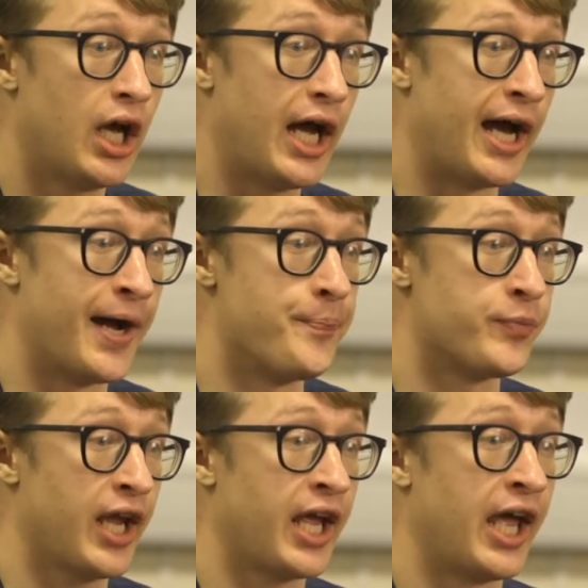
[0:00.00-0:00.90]
Um,
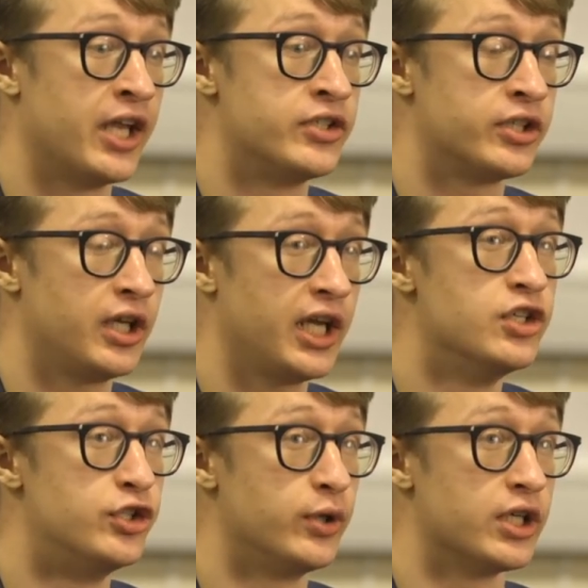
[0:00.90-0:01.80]
and
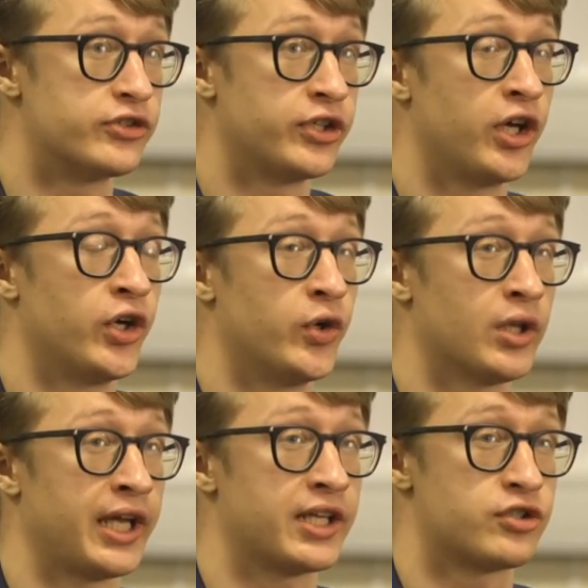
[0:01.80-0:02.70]
in doing so,
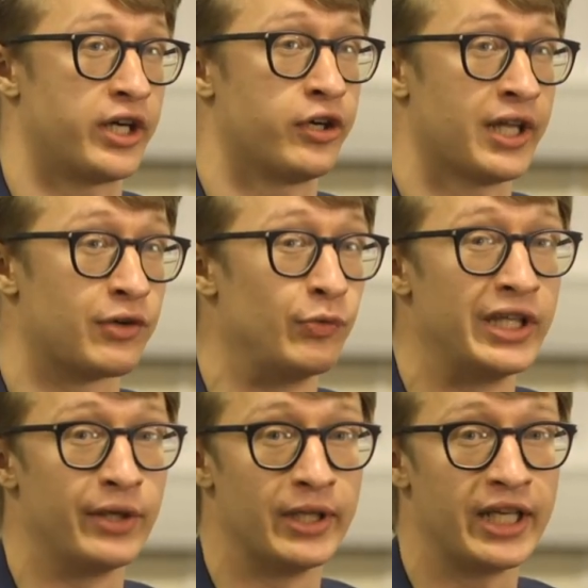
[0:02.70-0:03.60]
like try to like
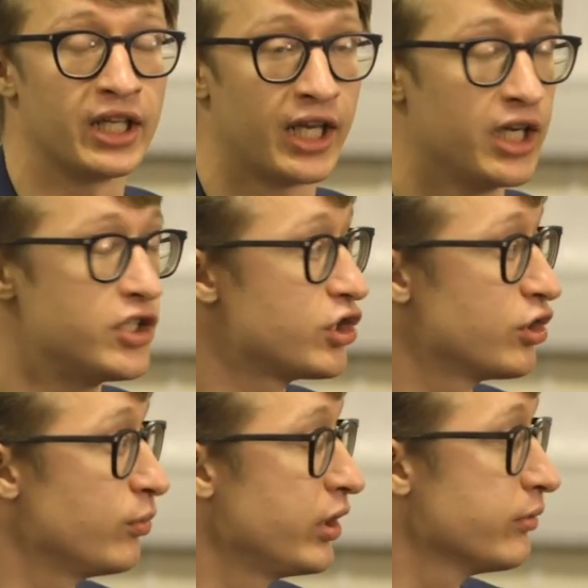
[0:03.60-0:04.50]
really really
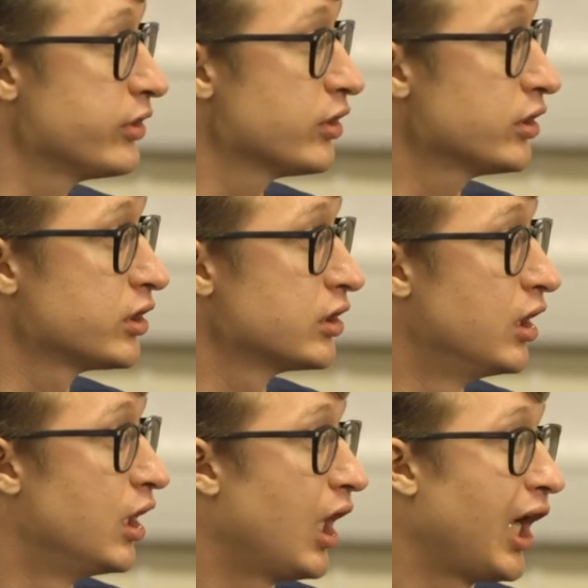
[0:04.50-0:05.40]
engage with the research,
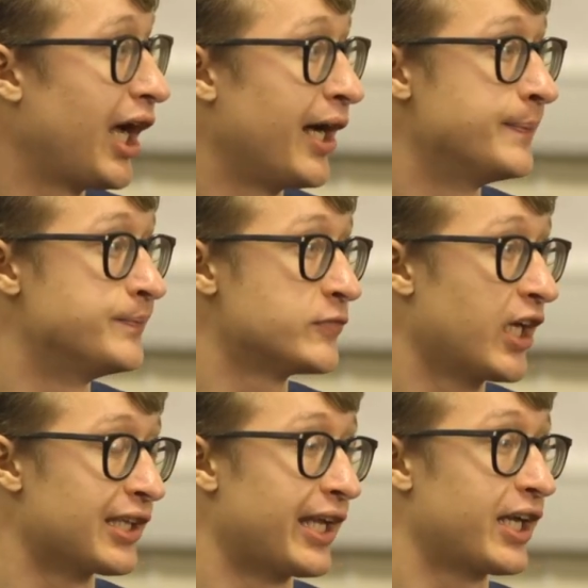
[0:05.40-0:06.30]
um,
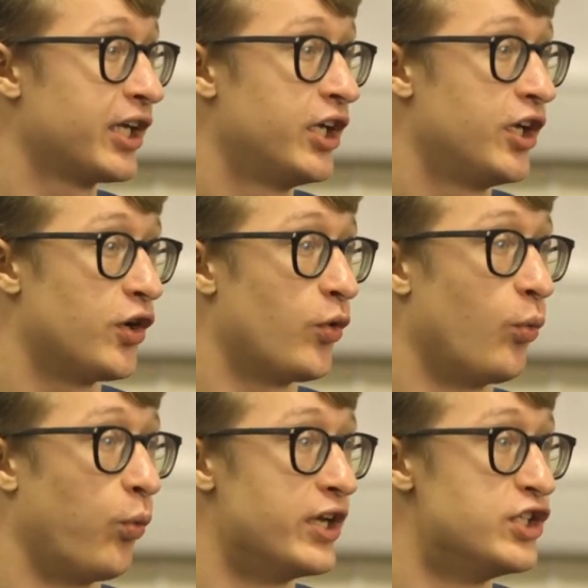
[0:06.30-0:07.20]
and like
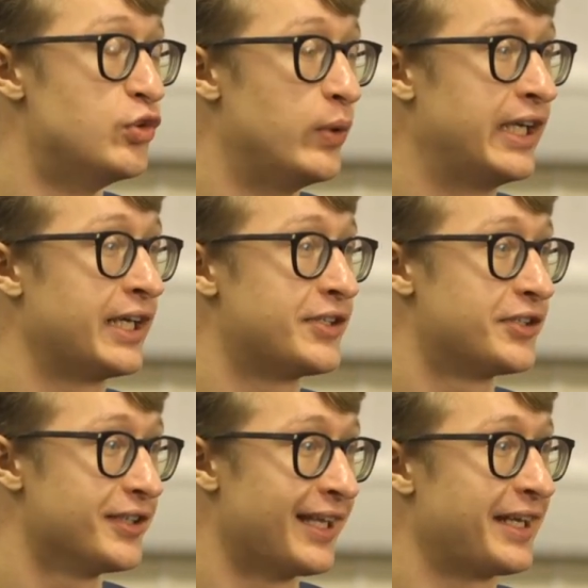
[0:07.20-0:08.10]
when you read it,
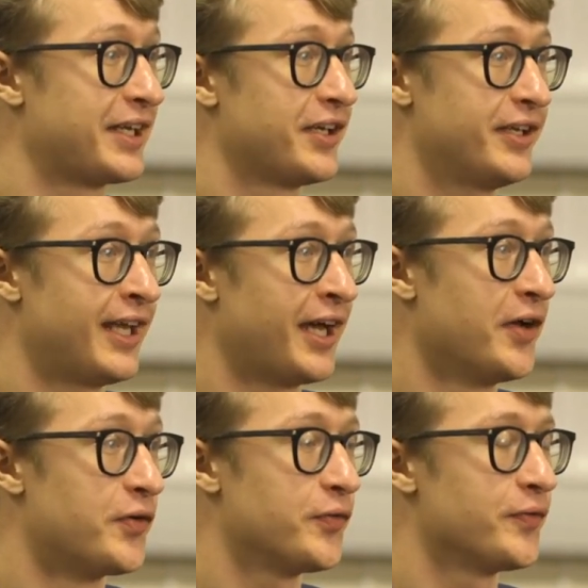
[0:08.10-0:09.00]
like yeah,
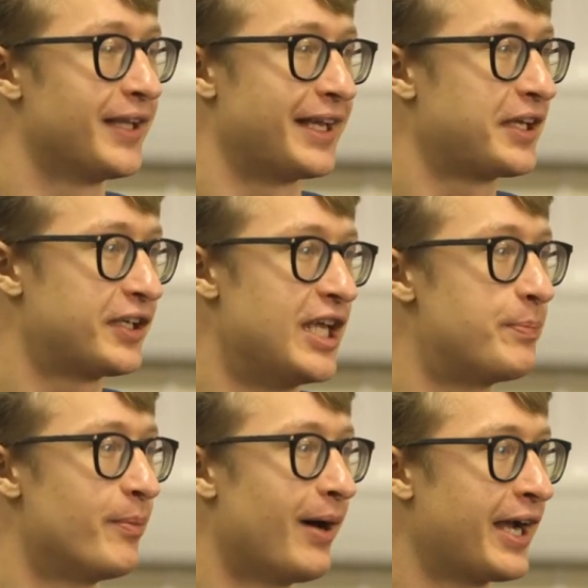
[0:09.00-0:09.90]
like
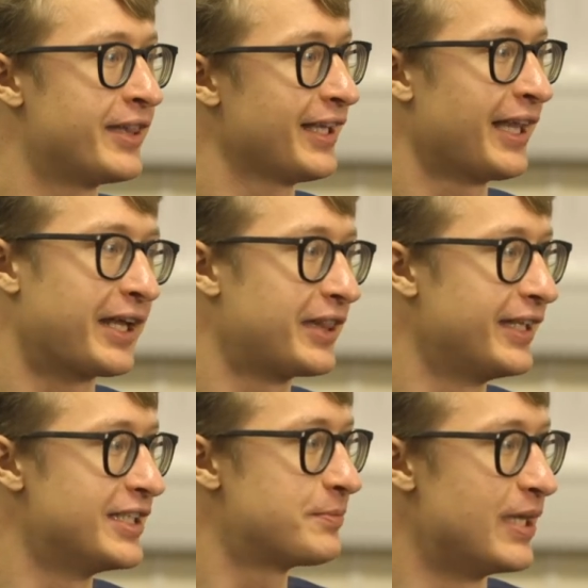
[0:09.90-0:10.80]
keep in mind that like
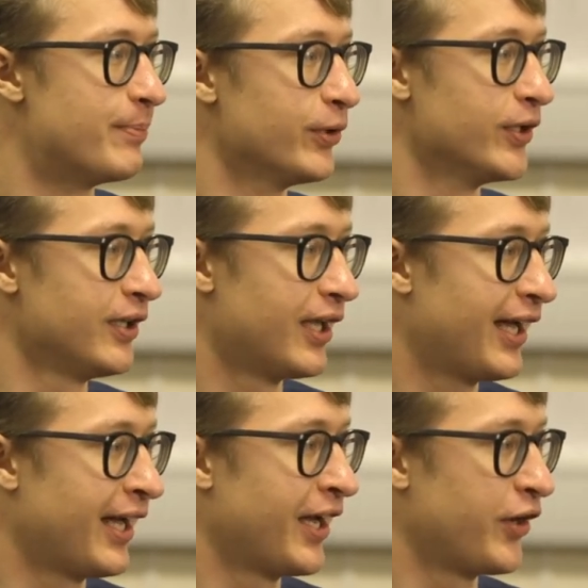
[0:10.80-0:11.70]
these people
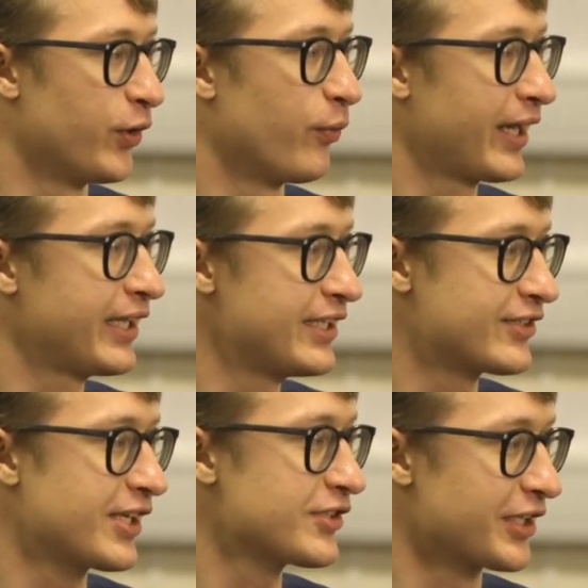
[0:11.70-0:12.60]
uh, who are writing these
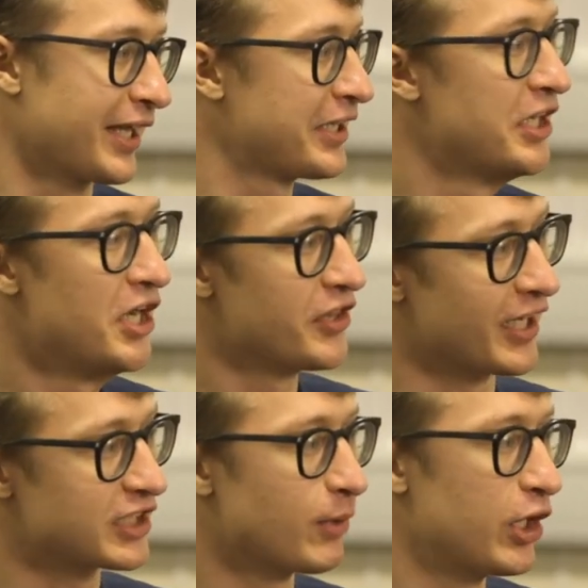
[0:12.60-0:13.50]
things, they're like they're
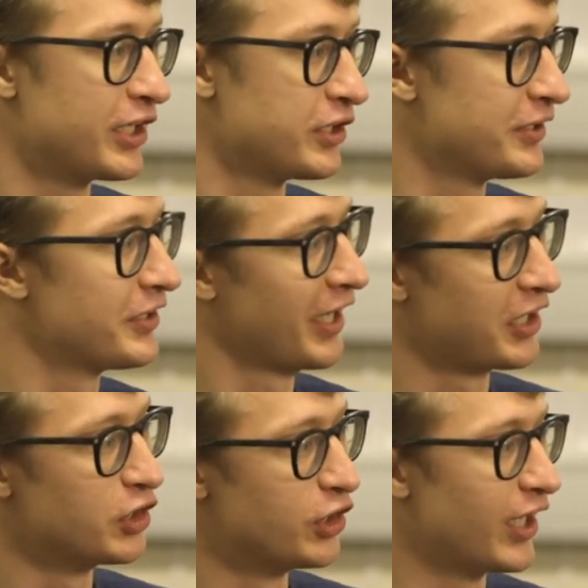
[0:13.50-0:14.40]
like smart and they're
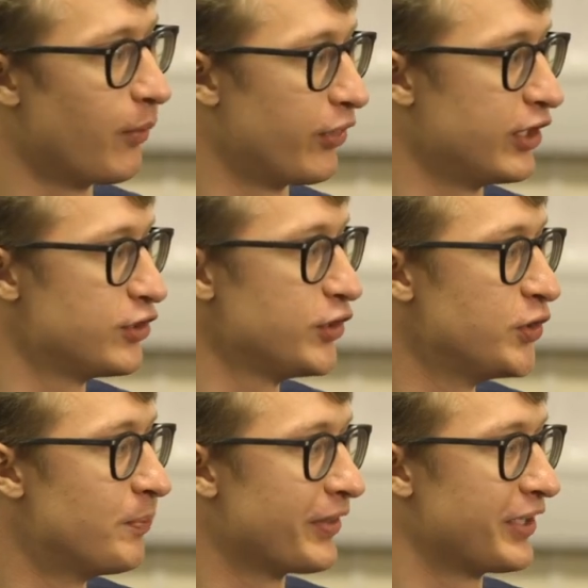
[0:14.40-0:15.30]
like good at what they
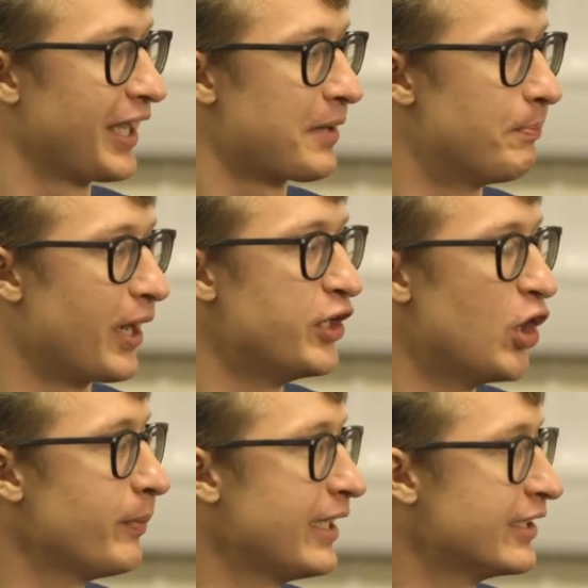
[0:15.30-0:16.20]
do, but they're like by
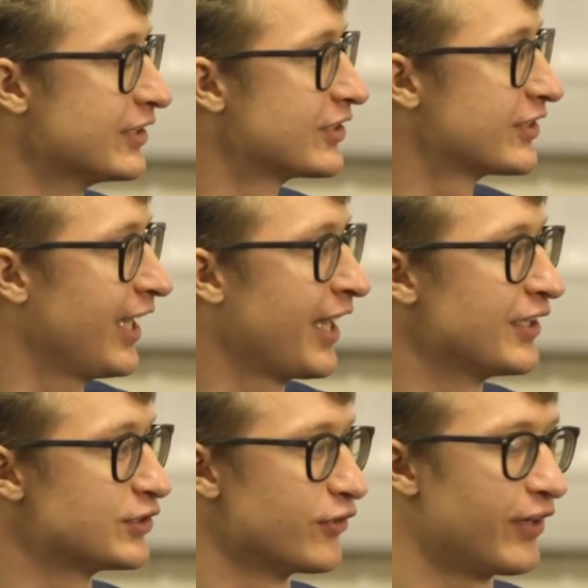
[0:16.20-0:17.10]
no means
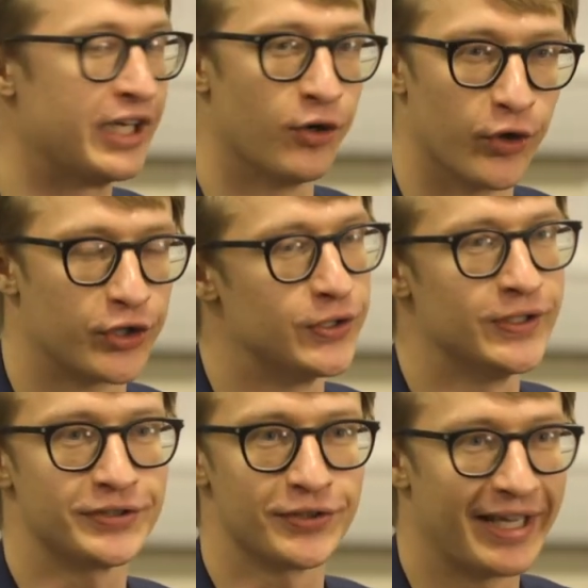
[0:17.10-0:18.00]
uh, sort of any
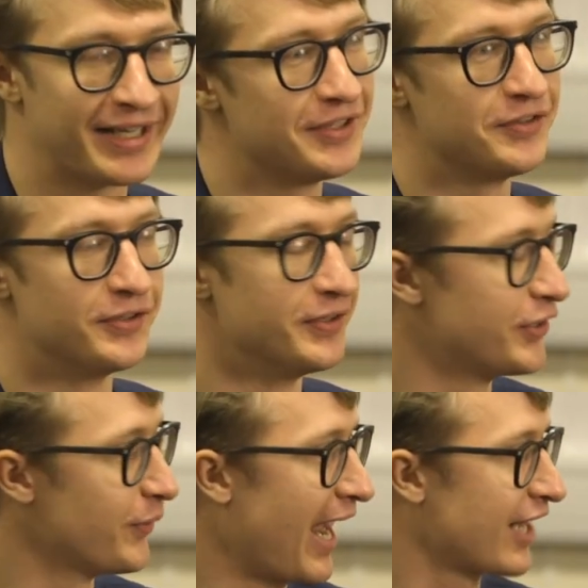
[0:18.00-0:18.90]
oracles or like
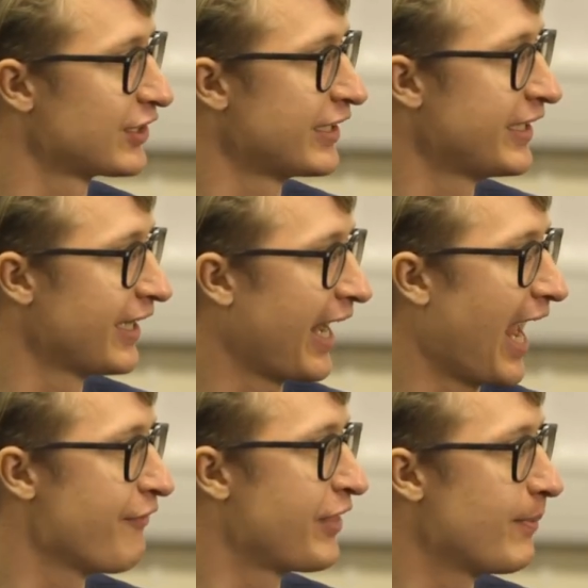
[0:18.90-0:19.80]
don't actually like
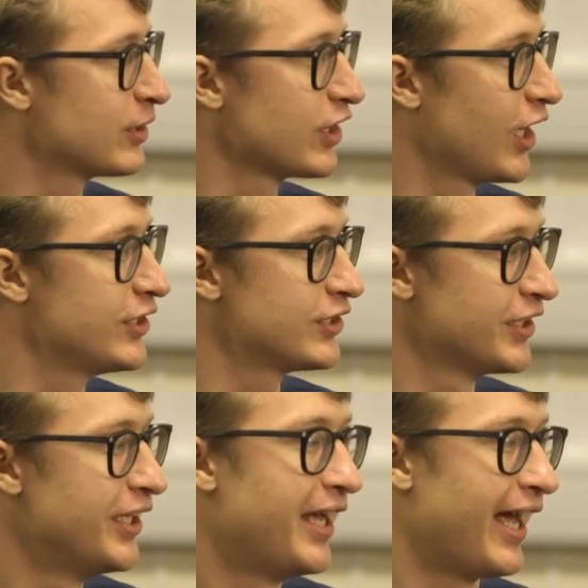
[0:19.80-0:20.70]
have that much
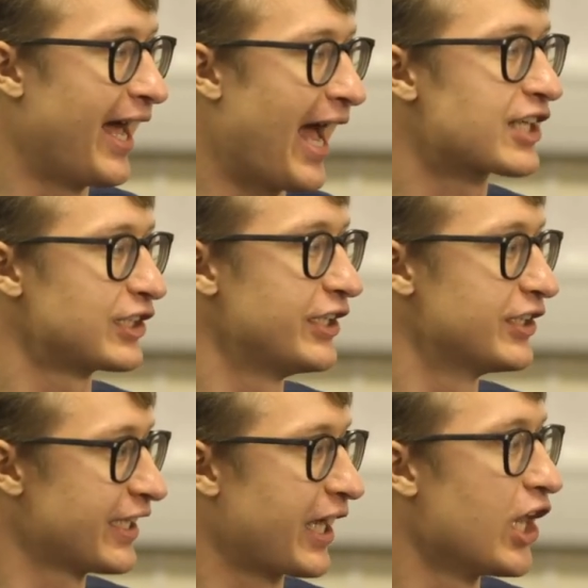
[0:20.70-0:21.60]
knowledge. Uh, actually,
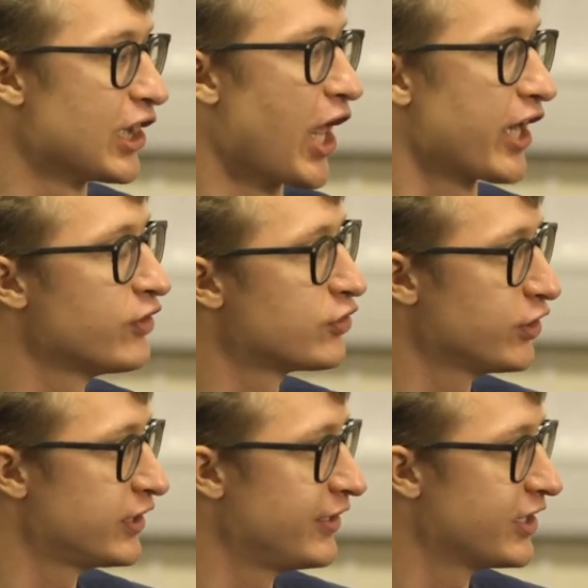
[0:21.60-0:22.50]
there's like a lot of
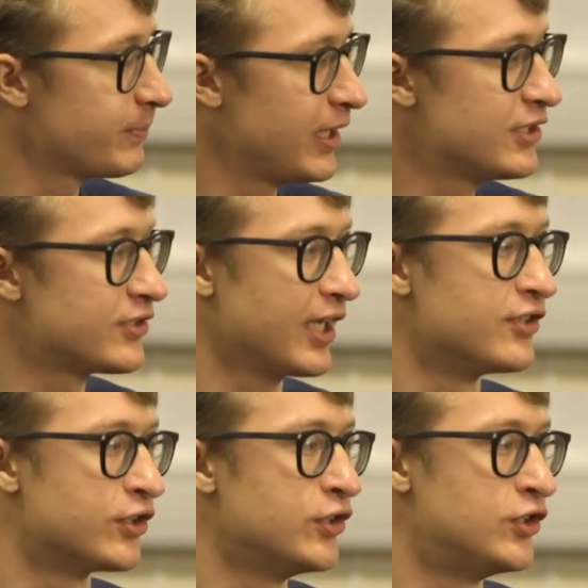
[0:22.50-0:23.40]
uncertainty in this space,
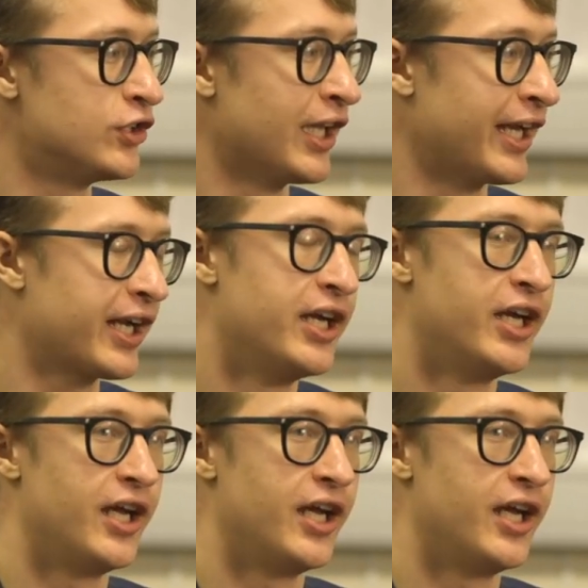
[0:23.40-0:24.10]
and so you should like,